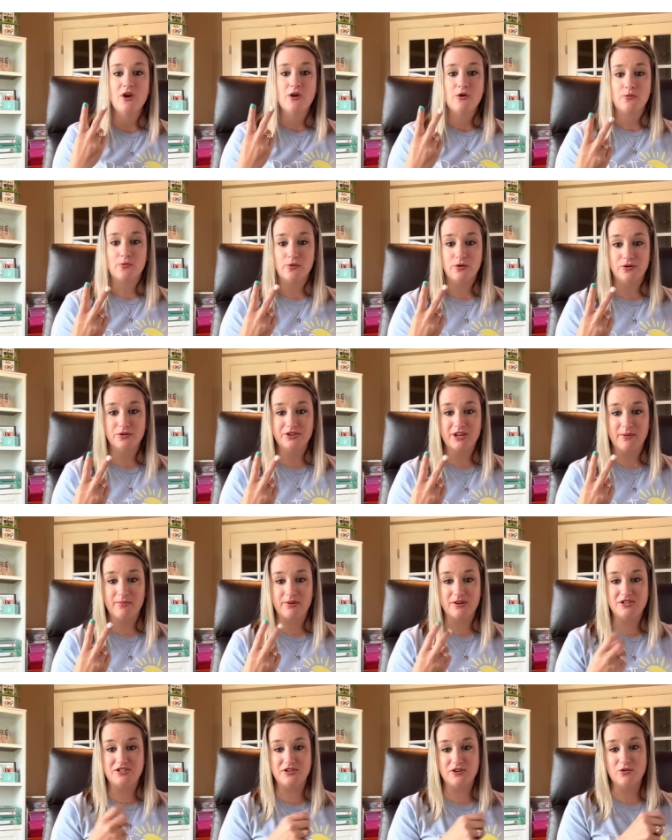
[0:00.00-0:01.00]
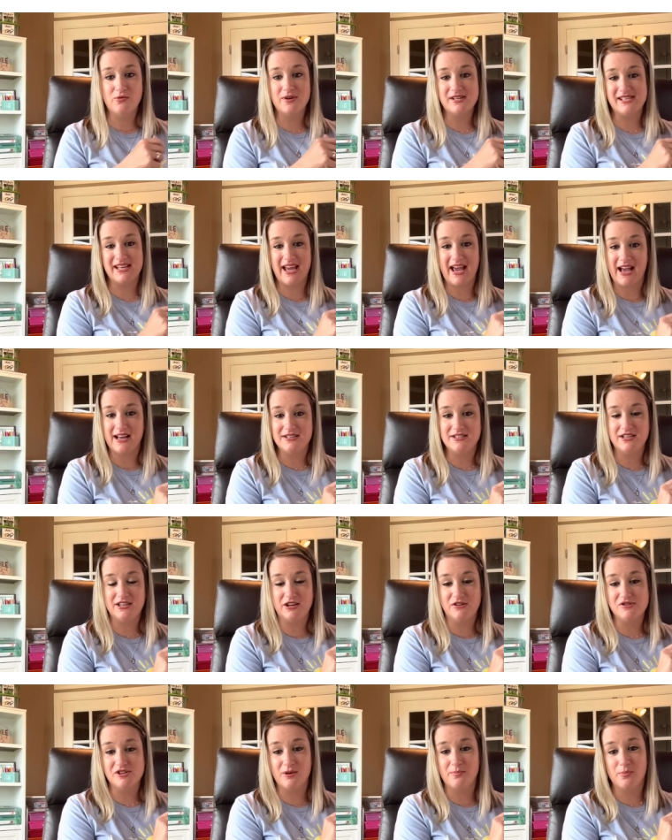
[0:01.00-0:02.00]
Rule number two was they had to
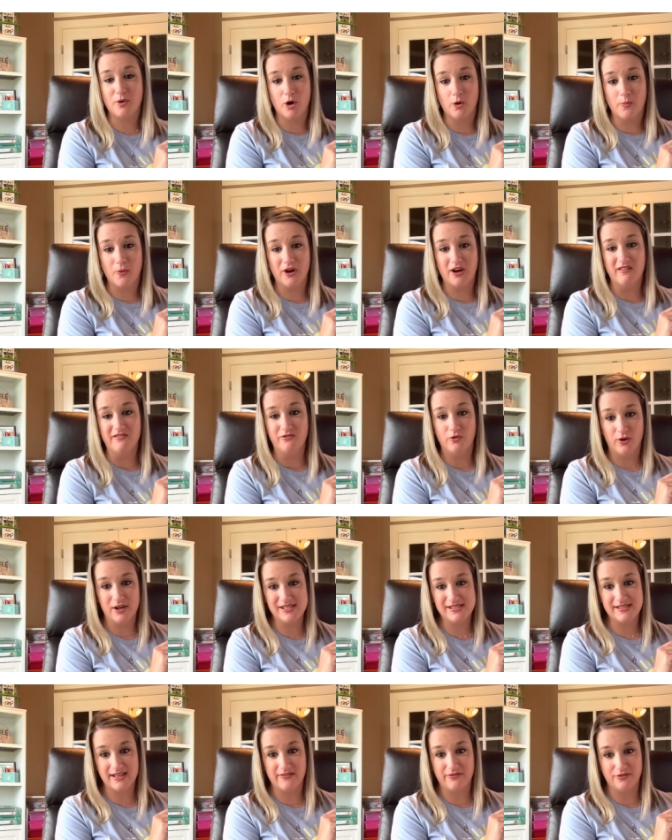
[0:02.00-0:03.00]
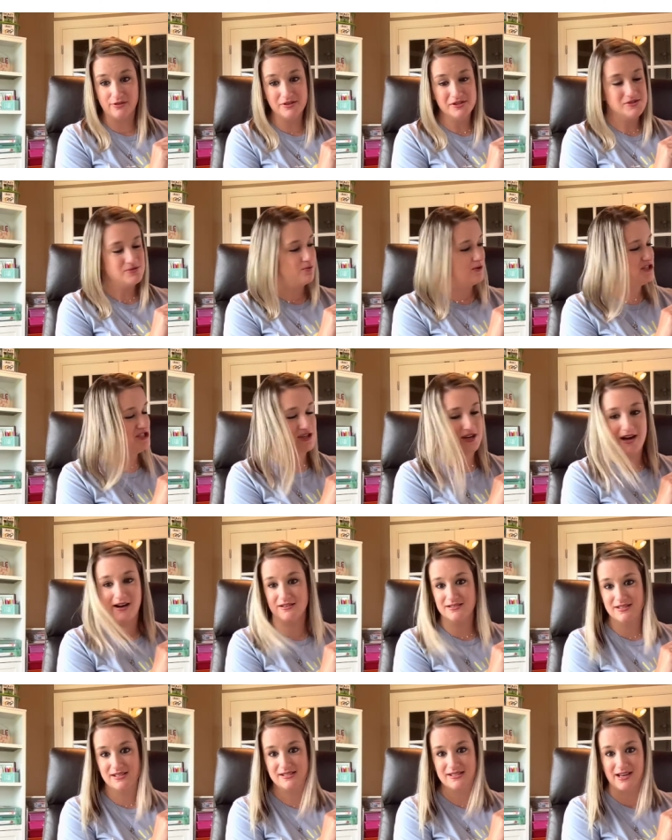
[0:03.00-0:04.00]
use appropriate voice levels, which I'll
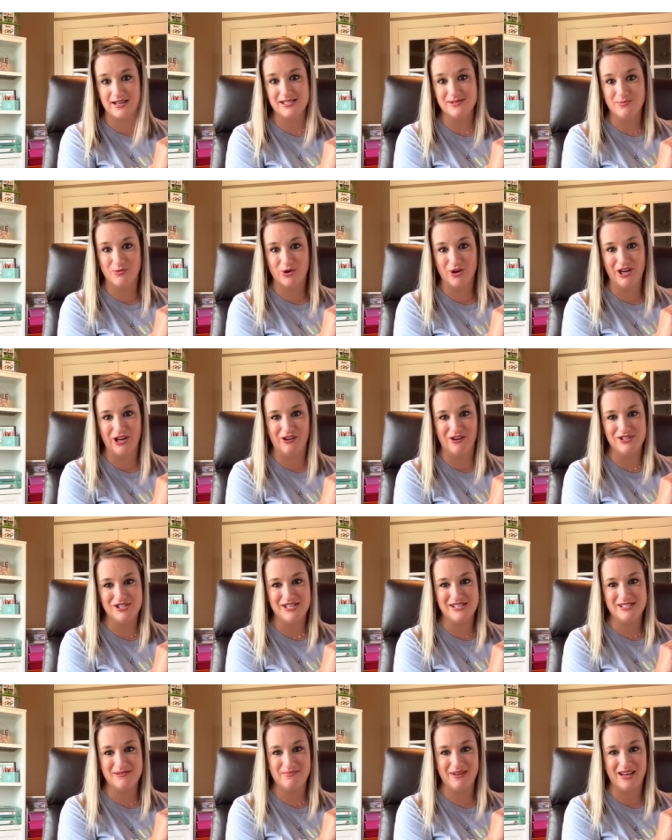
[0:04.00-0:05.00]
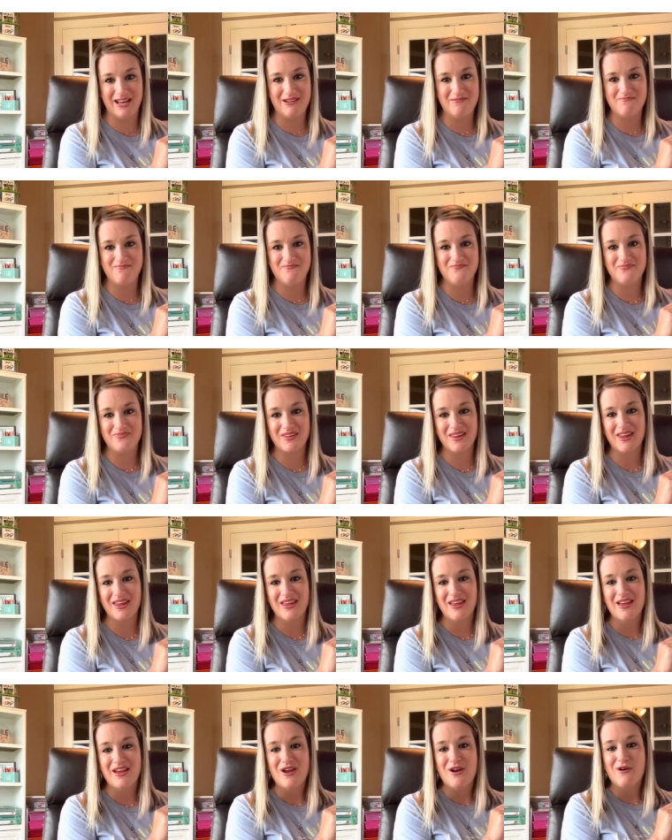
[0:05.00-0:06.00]
discuss more here in just a minute.
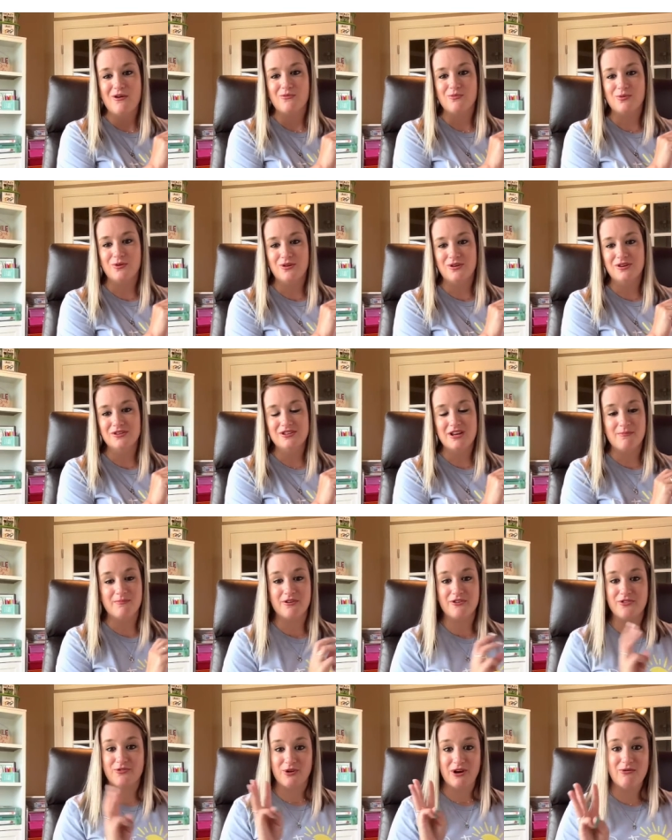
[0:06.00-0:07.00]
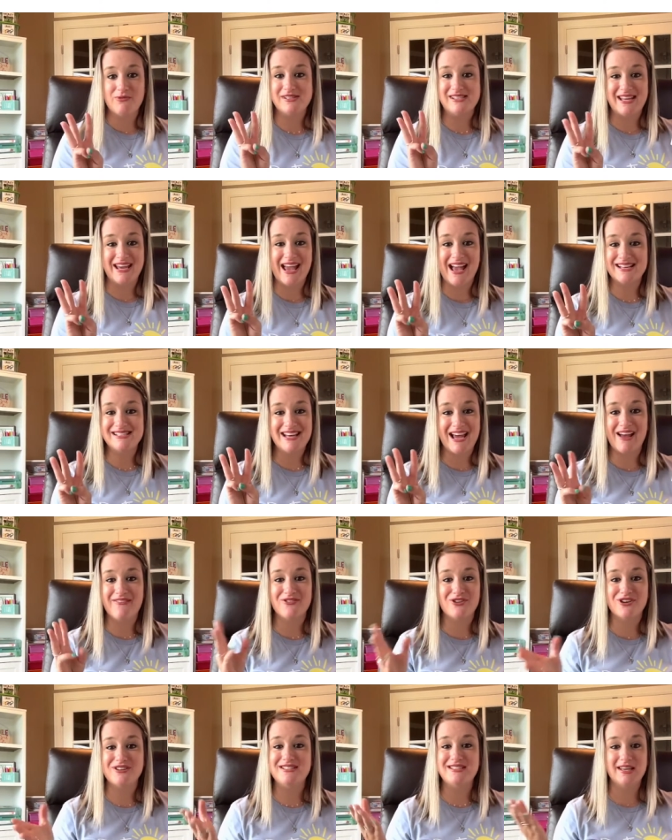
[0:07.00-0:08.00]
Rule number three was they had to have
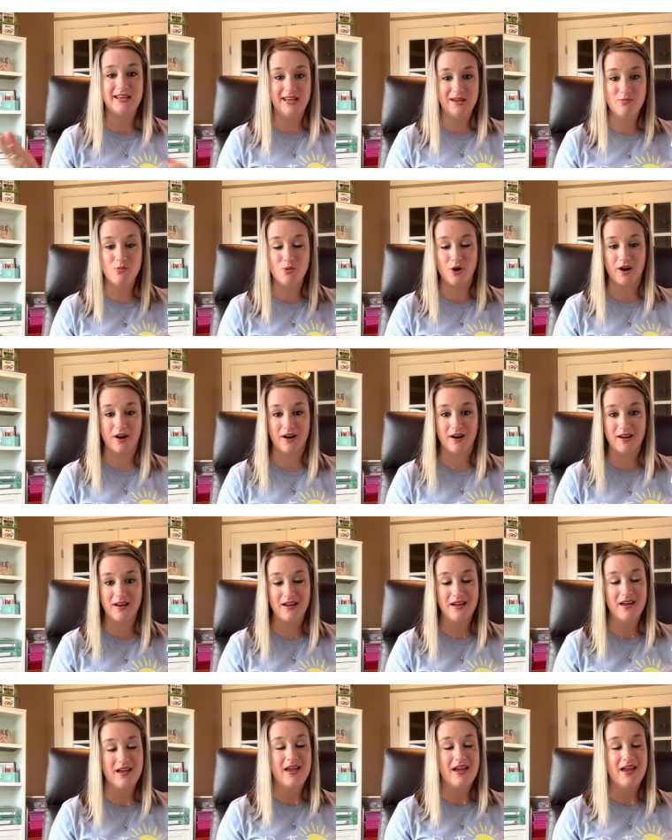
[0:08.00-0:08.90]
good teamwork.